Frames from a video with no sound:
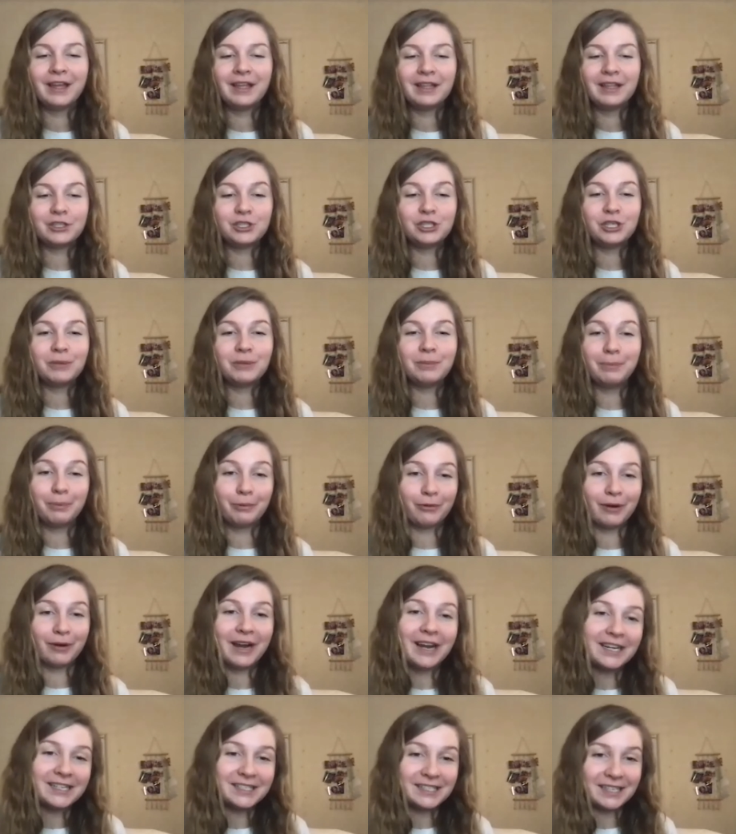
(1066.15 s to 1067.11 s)
She
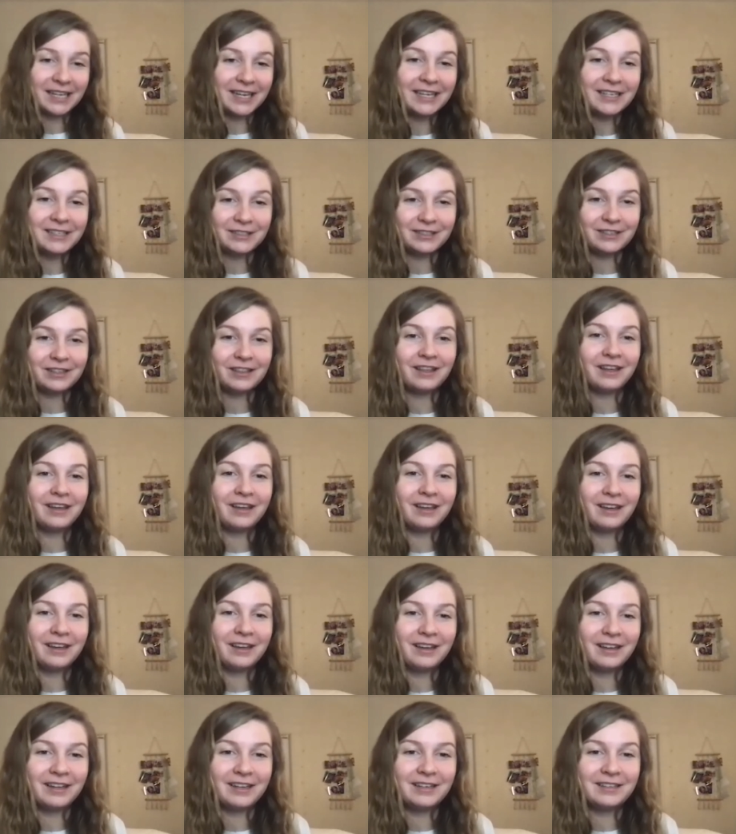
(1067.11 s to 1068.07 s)
breaks into
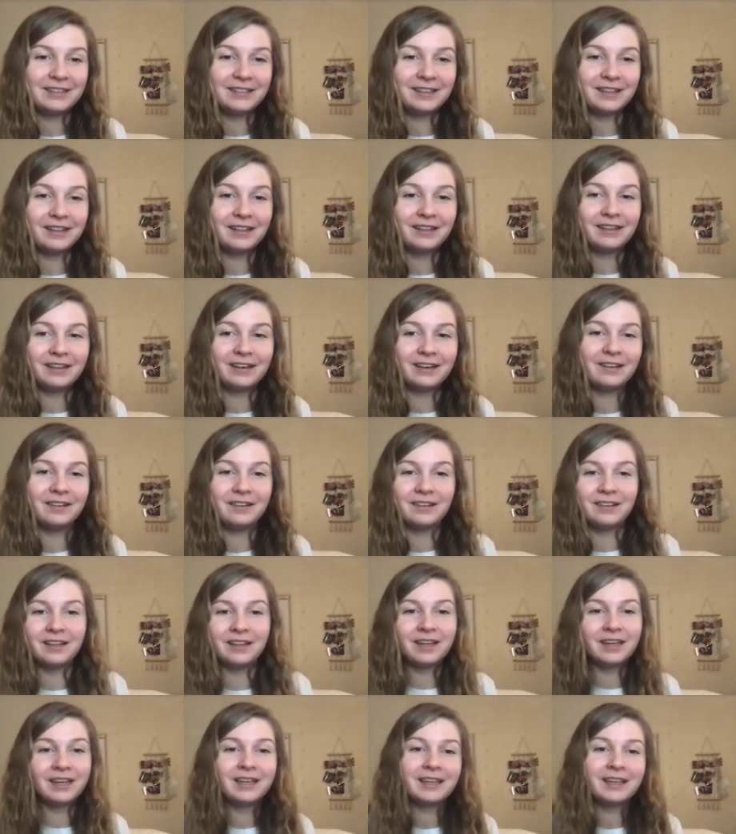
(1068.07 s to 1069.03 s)
the, into the little,
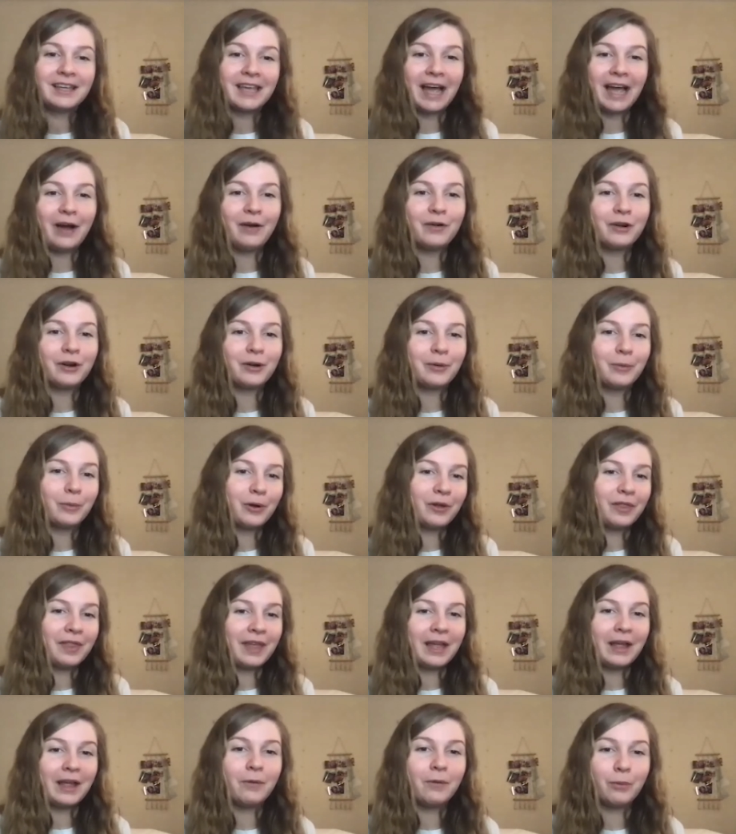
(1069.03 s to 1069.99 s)
counter where
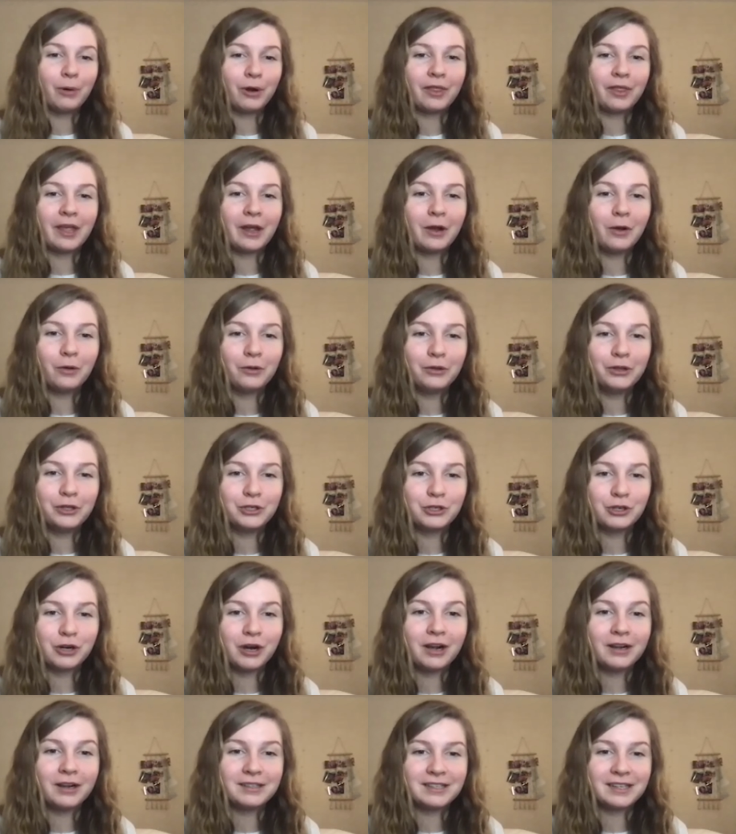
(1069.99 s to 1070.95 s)
they where they hold the
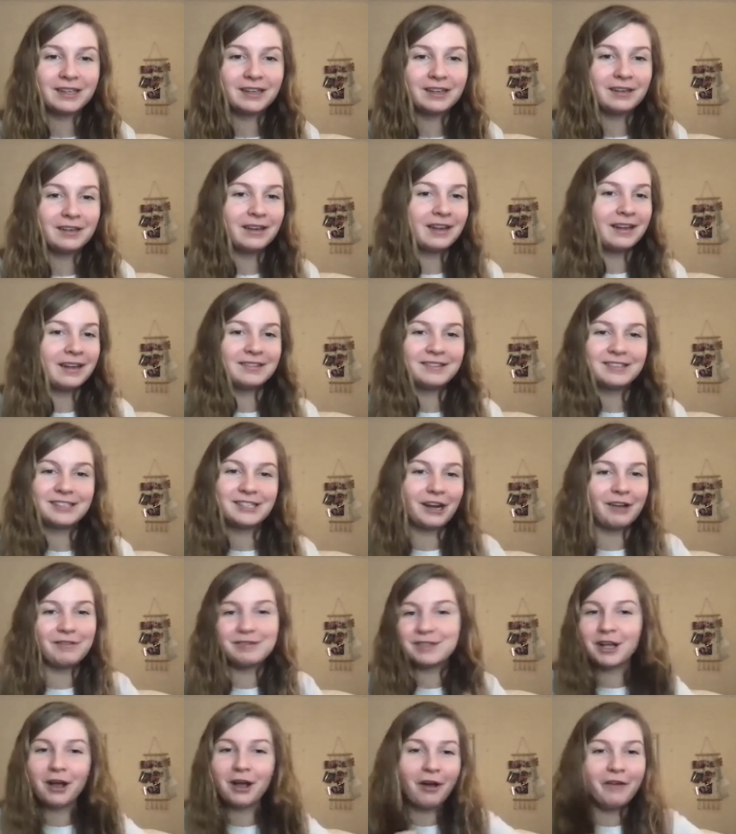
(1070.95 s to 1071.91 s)
drugs and, and
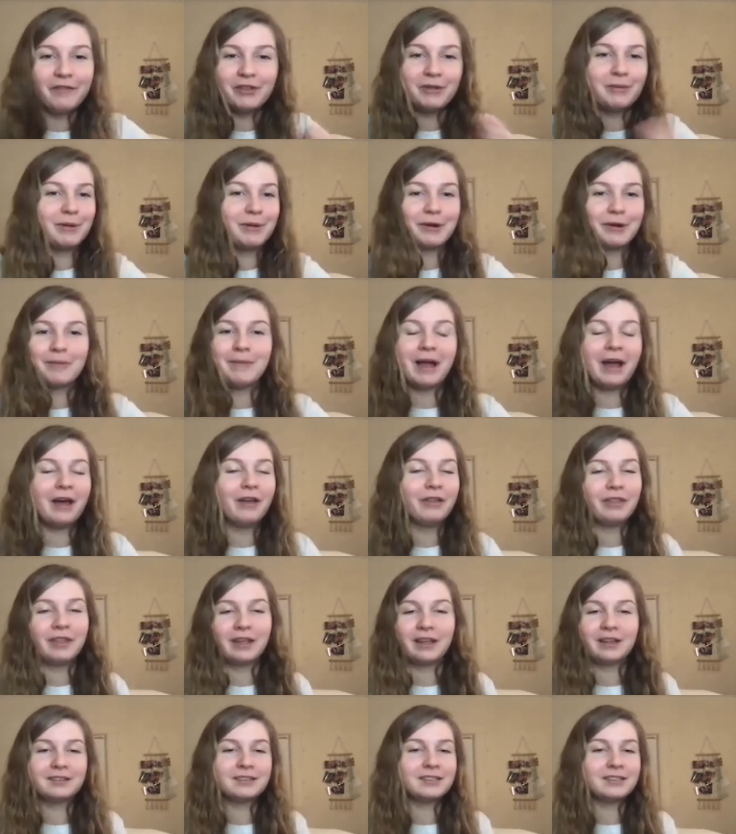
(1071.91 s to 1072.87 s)
stuffs all of them in her mouth
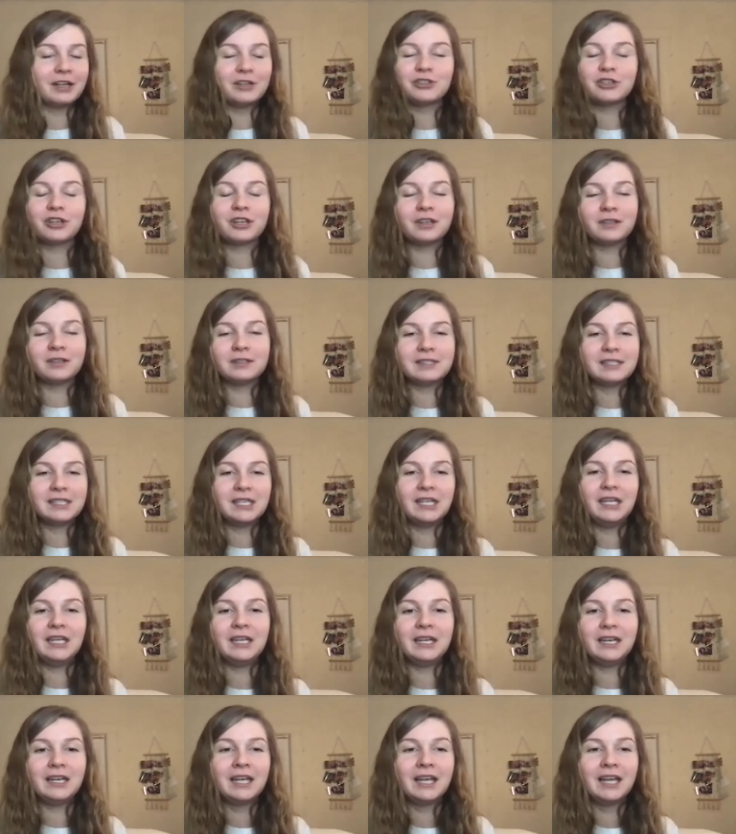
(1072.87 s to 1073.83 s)
like such a good
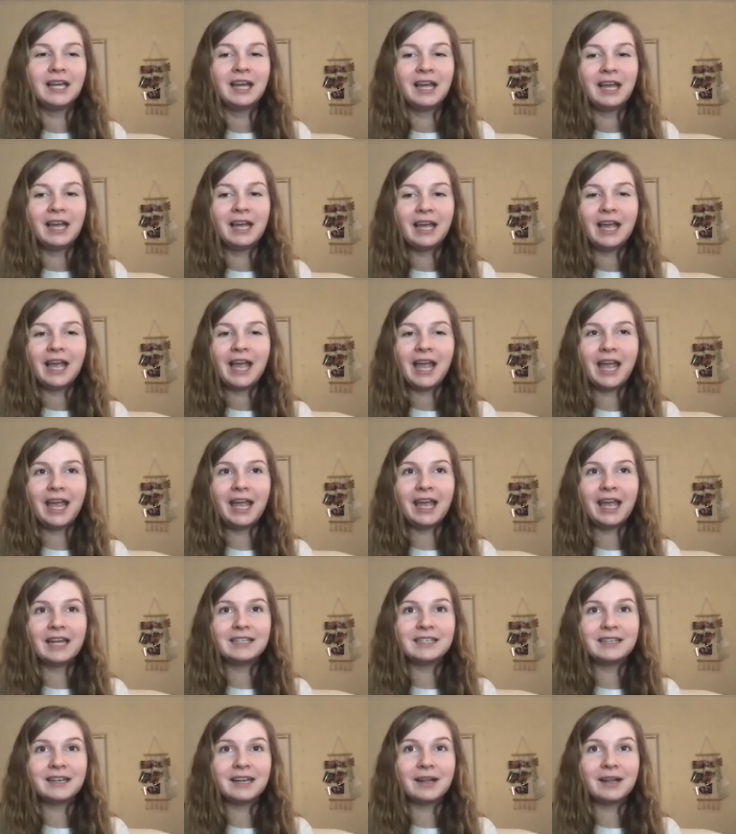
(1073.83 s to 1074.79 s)
scene
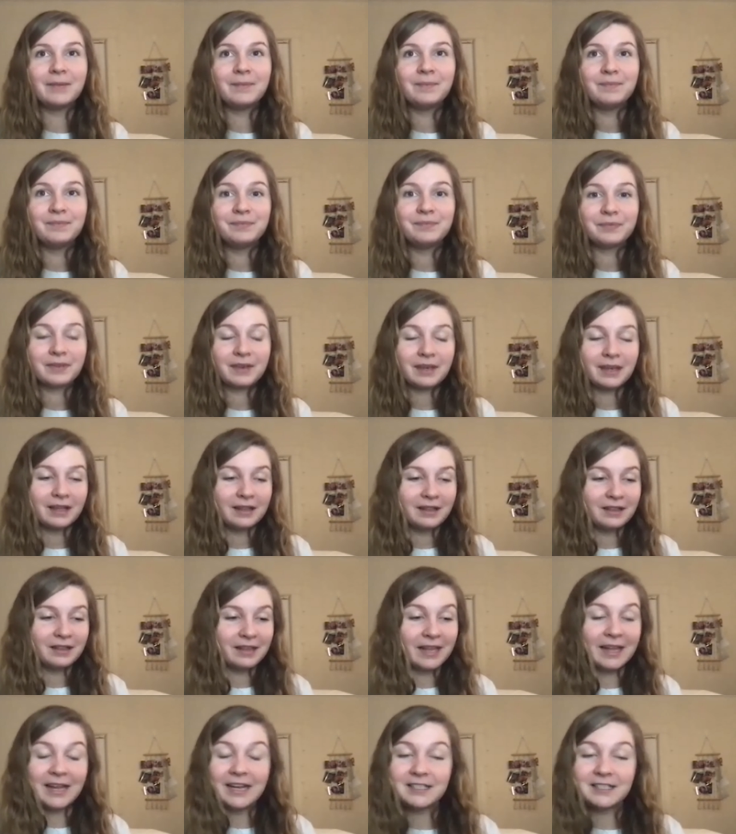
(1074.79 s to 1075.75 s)
and
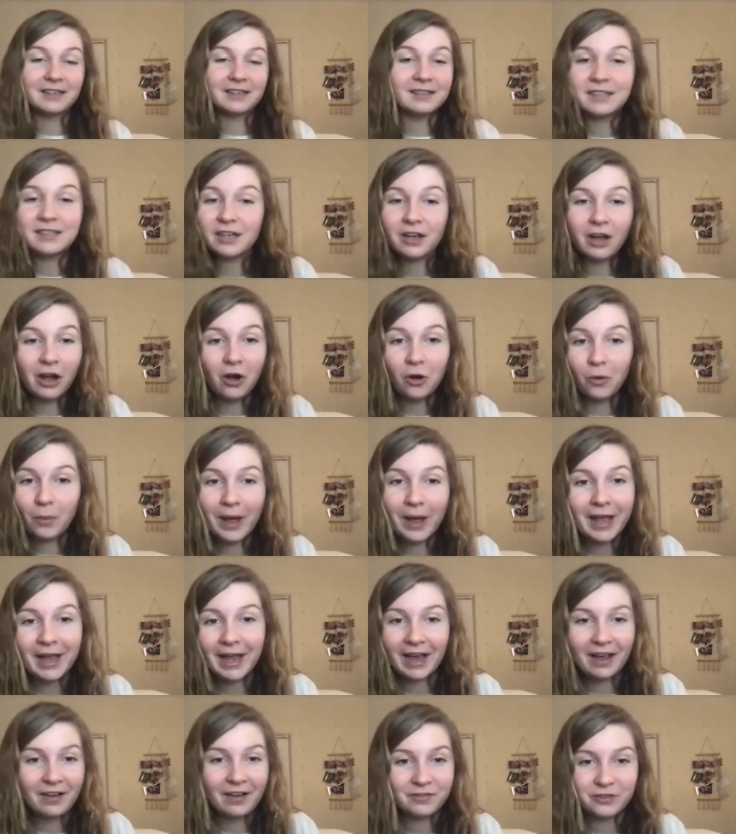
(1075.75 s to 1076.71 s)
it doesn't go away
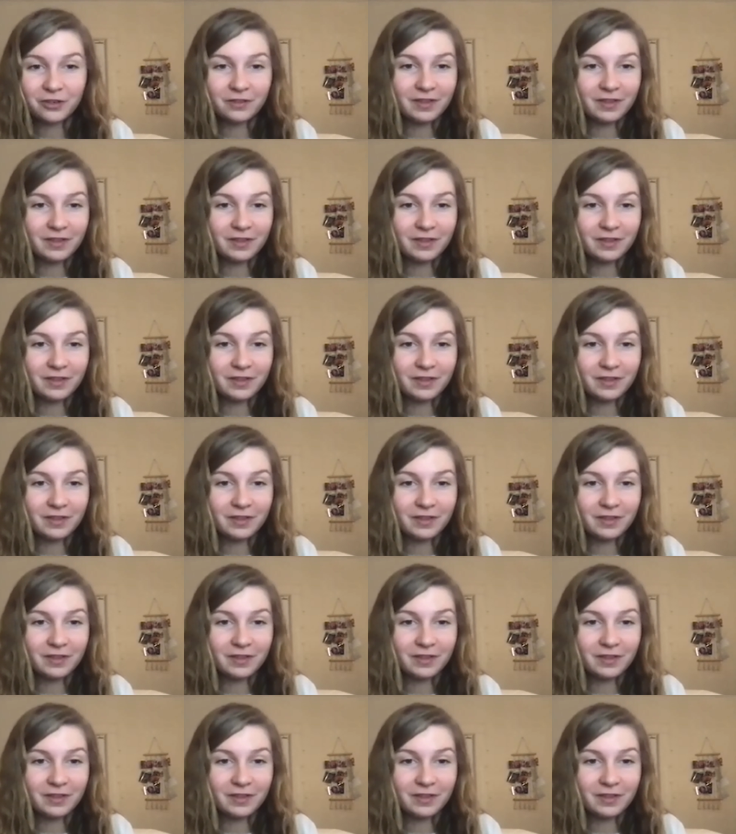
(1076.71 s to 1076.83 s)
after